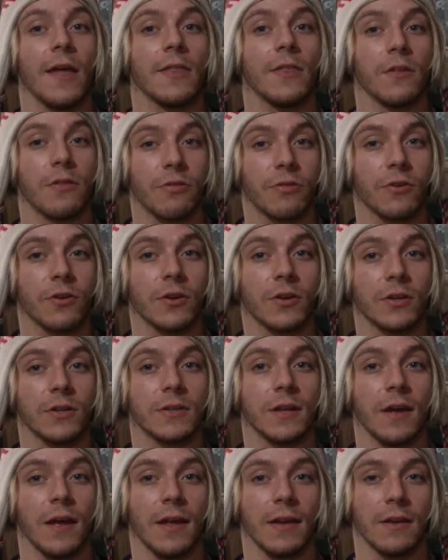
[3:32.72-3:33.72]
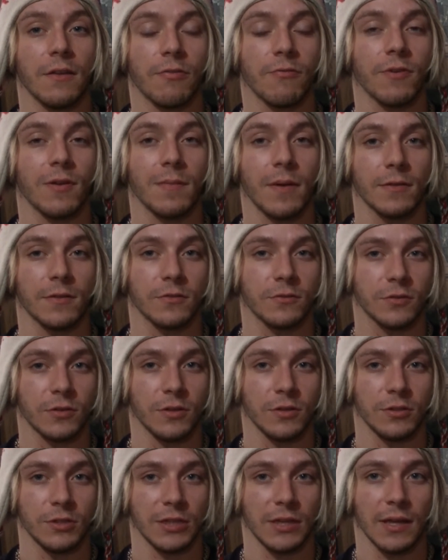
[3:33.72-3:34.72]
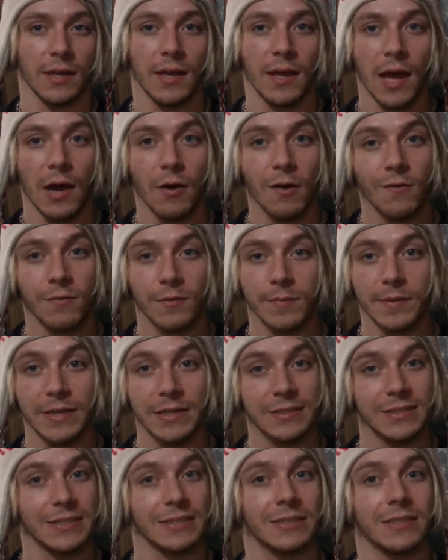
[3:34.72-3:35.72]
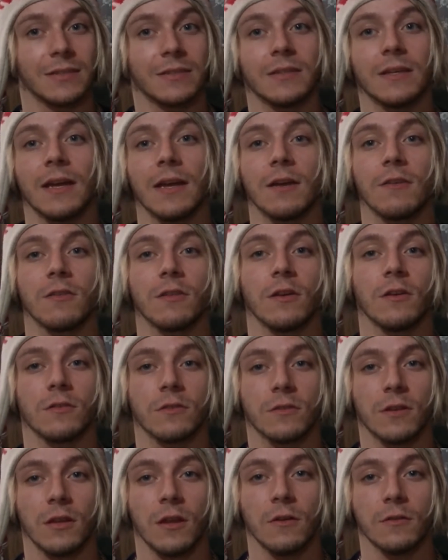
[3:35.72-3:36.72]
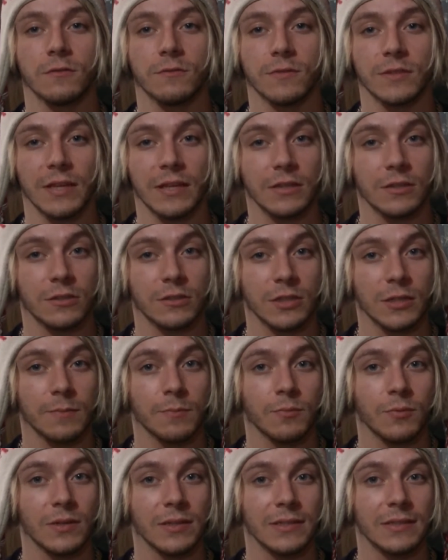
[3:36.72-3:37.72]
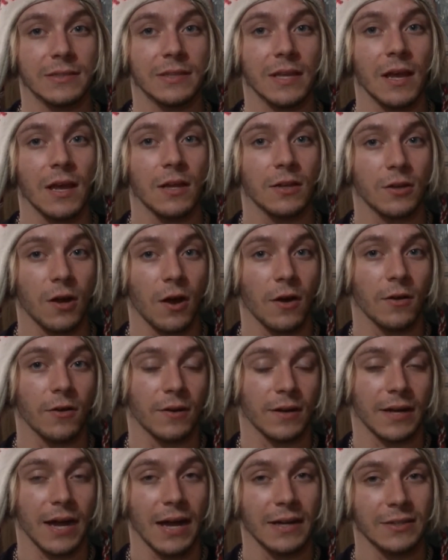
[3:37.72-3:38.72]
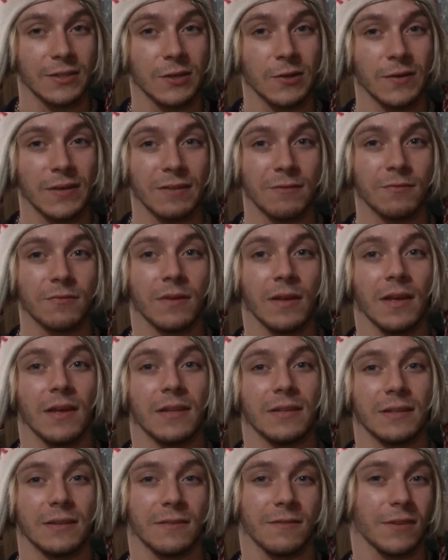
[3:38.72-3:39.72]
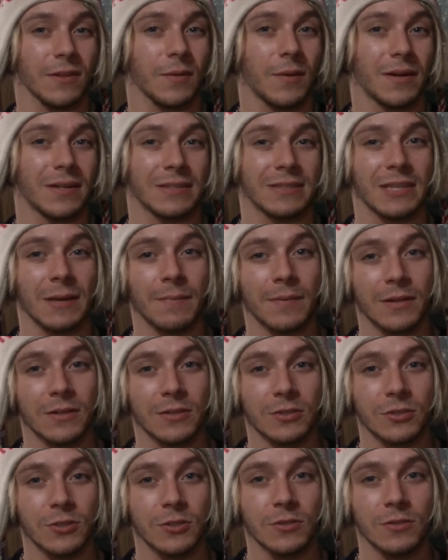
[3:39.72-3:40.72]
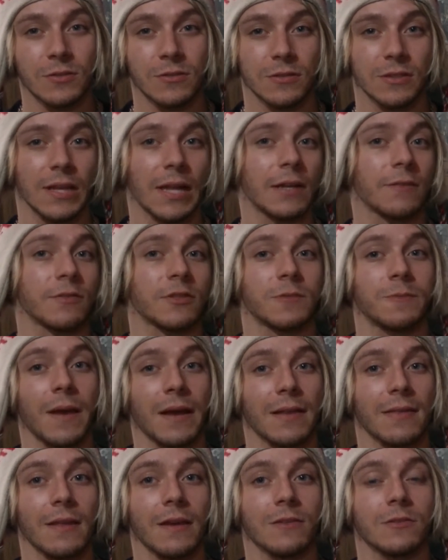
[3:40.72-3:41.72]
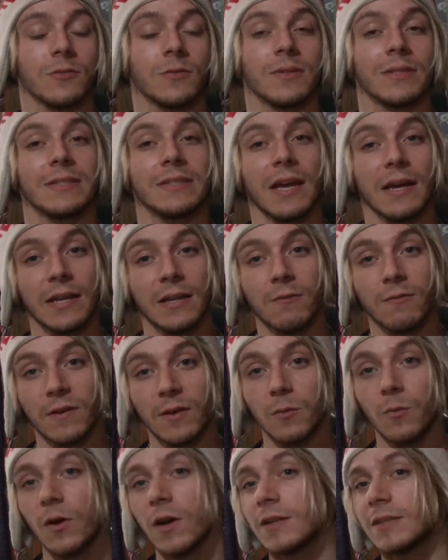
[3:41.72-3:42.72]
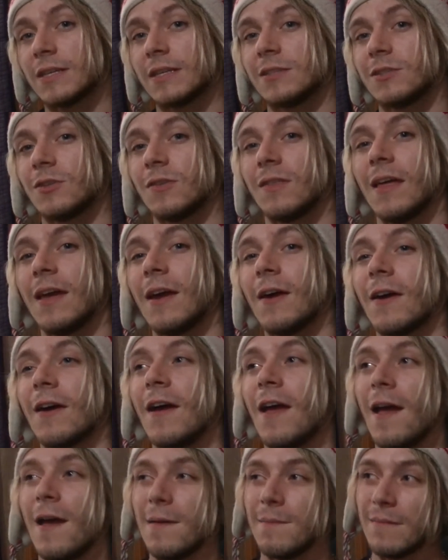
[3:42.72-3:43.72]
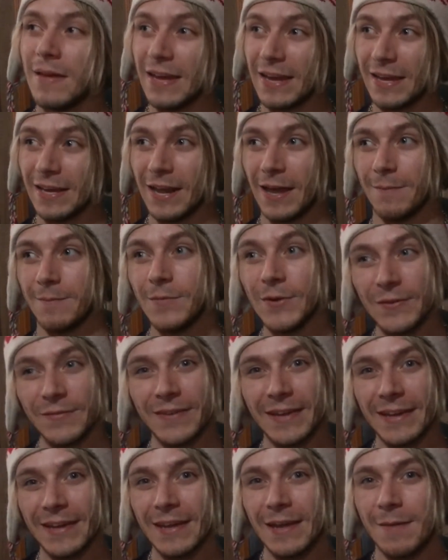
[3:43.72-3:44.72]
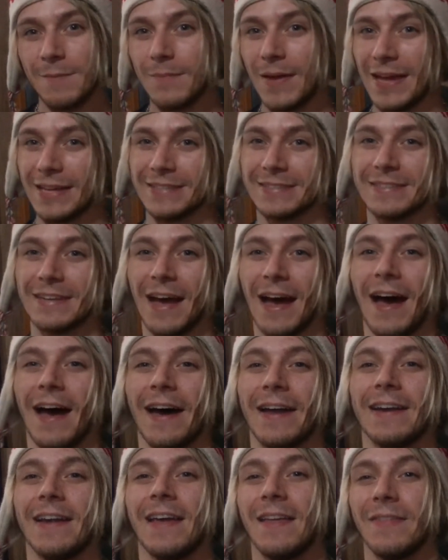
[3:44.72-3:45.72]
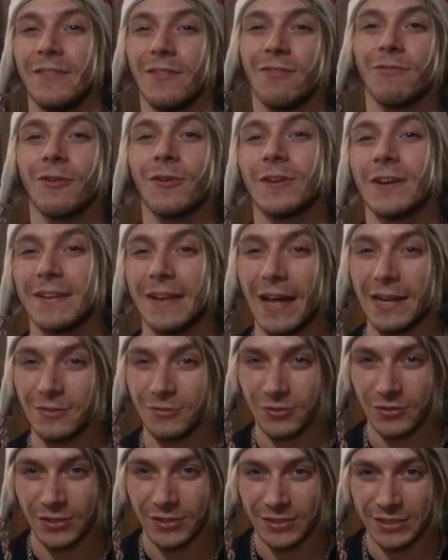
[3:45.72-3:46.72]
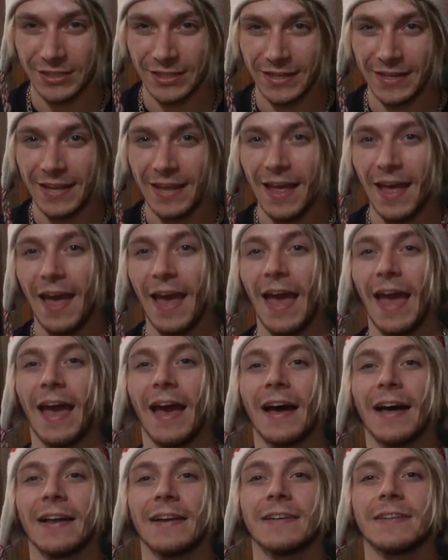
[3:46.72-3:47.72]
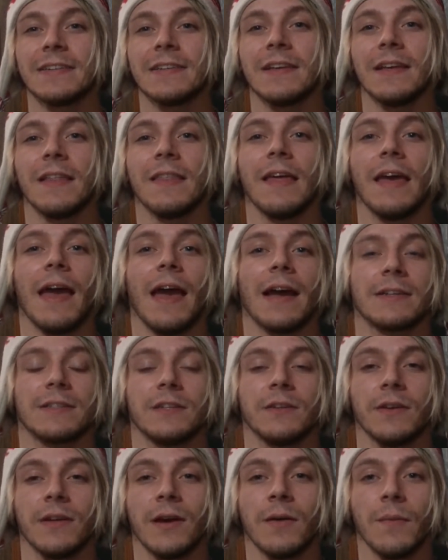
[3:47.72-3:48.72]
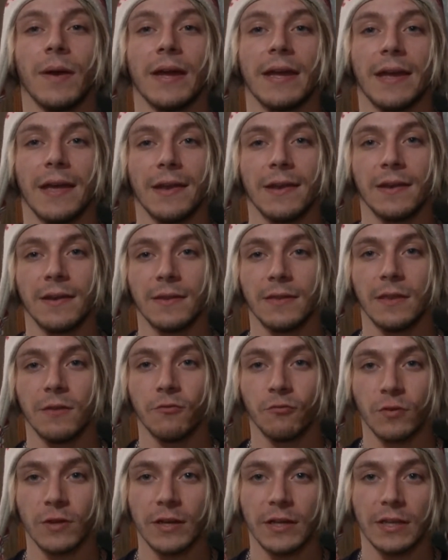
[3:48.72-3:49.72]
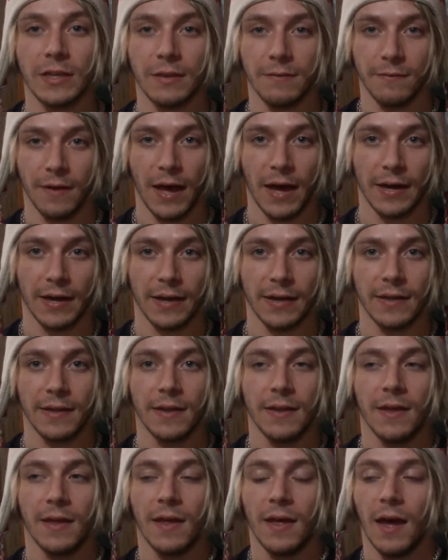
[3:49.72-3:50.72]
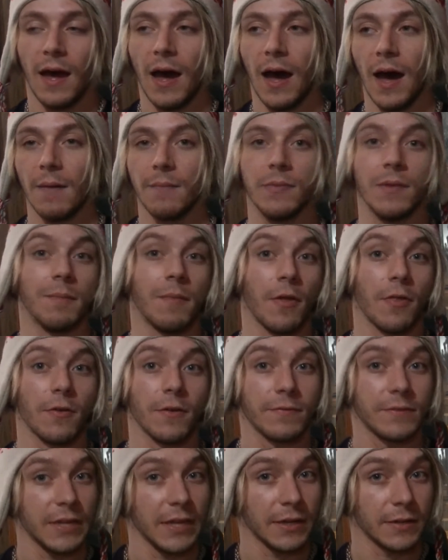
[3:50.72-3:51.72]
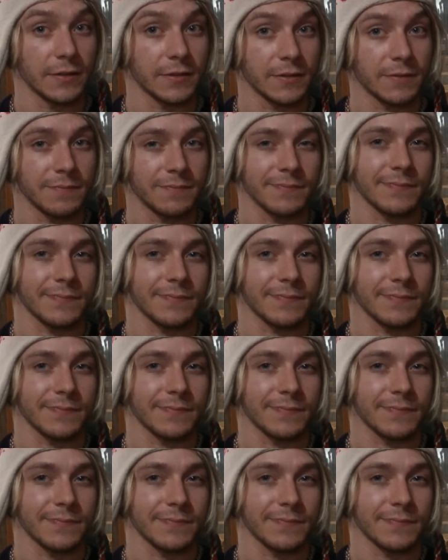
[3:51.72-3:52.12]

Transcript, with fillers: the third in the Three Mothers trilogy. However, because he had such a clo close relationship with Dario Argento, he didn't really want to step on his shoes. There was a lot of respect there, so instead he reworked it so they are making a movie based on the third in that trilogy, and they accidentally awaken the real Levana, um, the Mother of Tears.